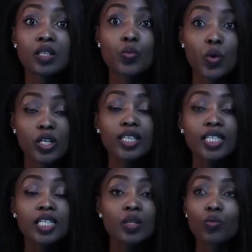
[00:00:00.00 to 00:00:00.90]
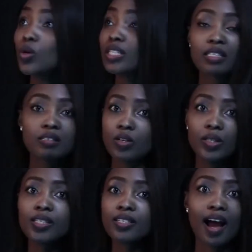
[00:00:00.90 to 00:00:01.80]
work wasn't
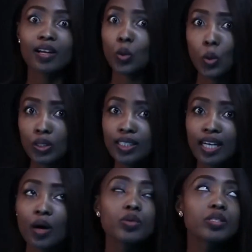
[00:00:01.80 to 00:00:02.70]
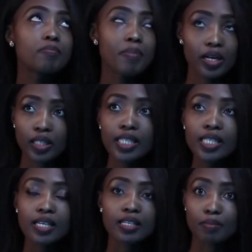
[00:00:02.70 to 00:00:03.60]
good at all. I was
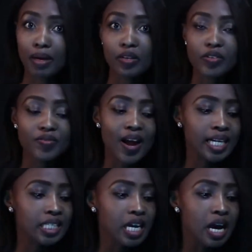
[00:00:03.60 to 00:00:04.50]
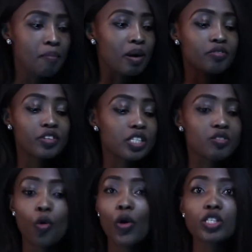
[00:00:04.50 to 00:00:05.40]
embarrassed, as a matter of fact. My first
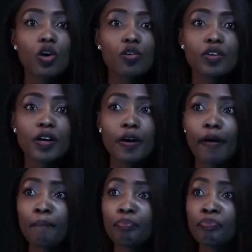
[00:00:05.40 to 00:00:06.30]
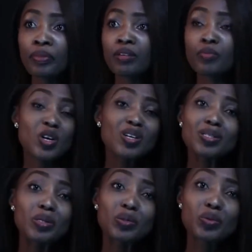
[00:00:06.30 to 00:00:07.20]
voiceover
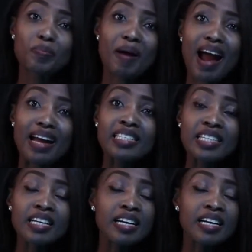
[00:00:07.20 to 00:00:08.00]
rehearsals were bad.